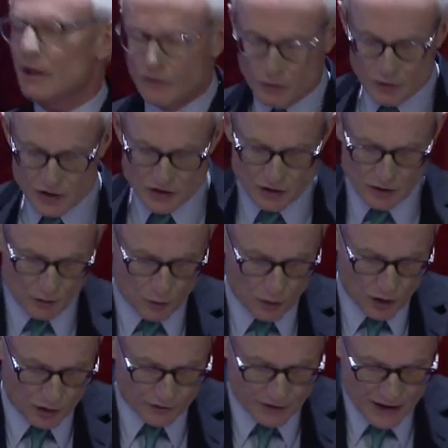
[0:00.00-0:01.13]
every region of the
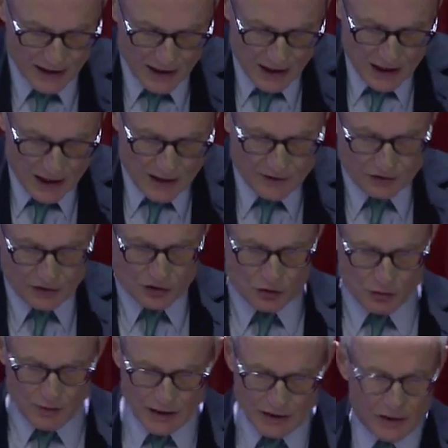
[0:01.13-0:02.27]
world. There's a
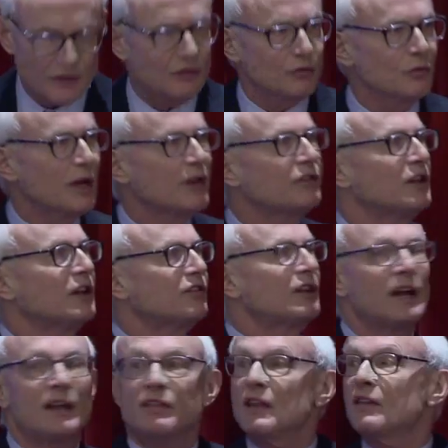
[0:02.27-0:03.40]
tremendous resonance,
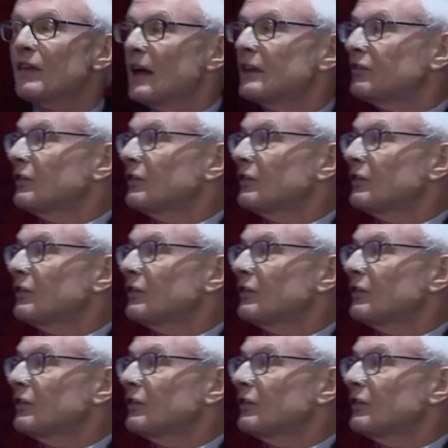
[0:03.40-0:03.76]
and I think